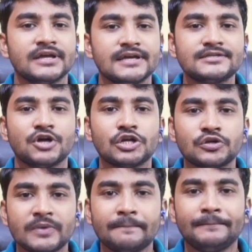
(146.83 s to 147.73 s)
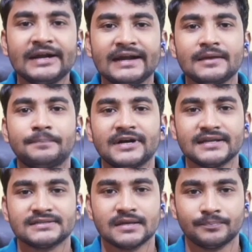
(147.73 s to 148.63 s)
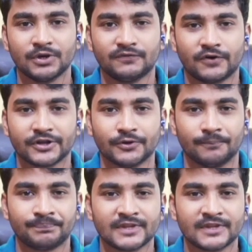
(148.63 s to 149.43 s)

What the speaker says: is going to be pretty simple for you.